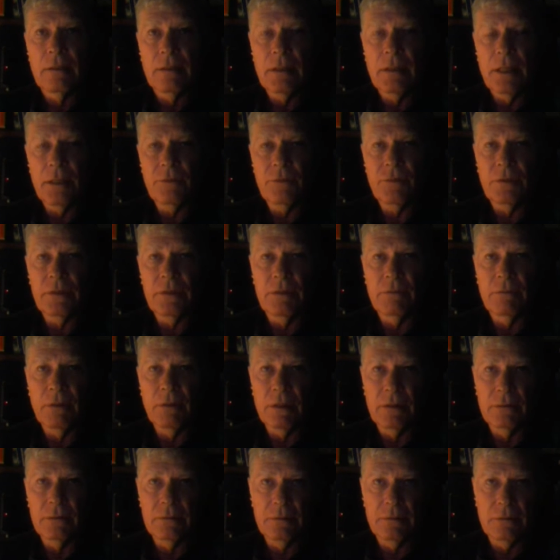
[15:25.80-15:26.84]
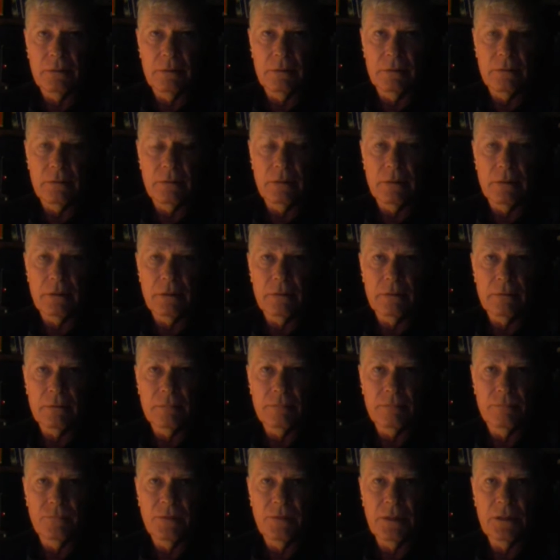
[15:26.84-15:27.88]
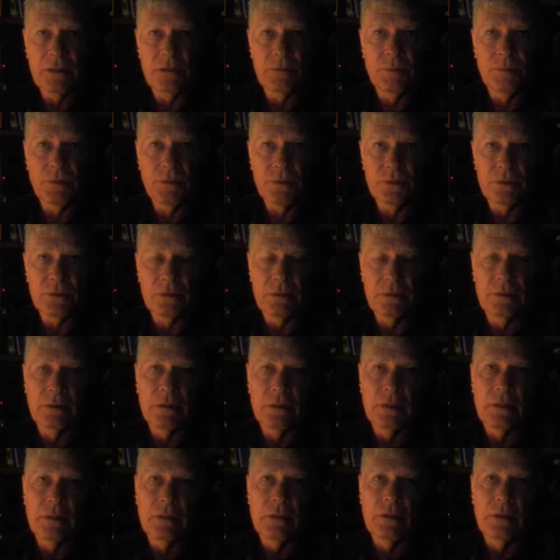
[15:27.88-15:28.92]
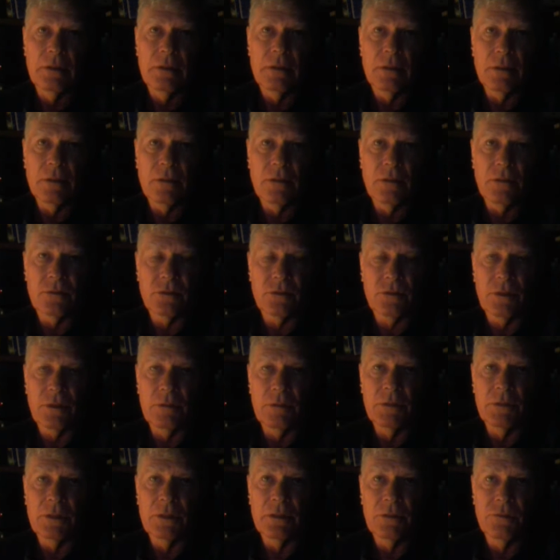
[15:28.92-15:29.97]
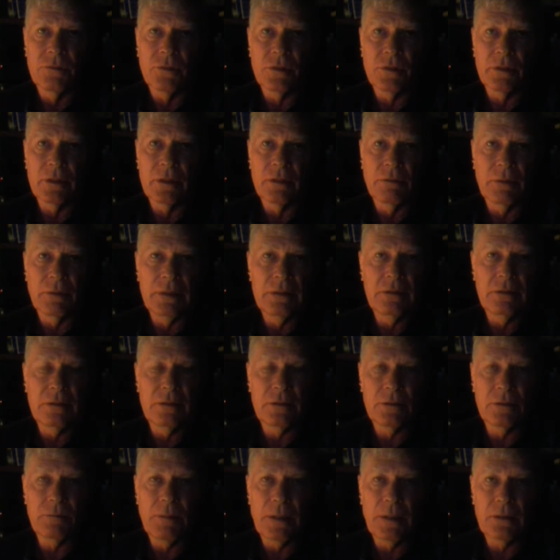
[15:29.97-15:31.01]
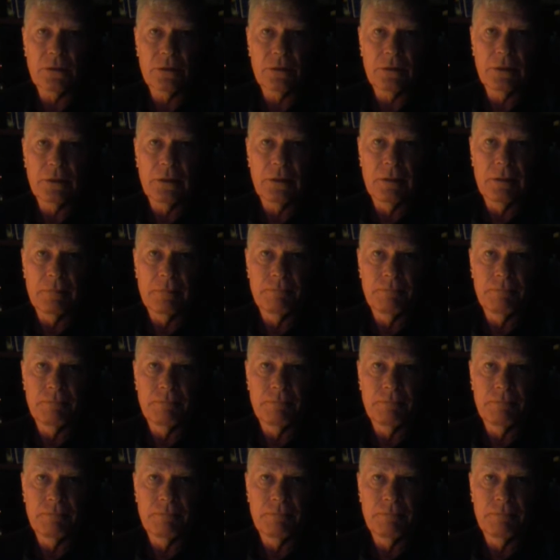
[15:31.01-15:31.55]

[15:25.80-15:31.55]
carefully grown vegetables are extremely good for you, greens especially.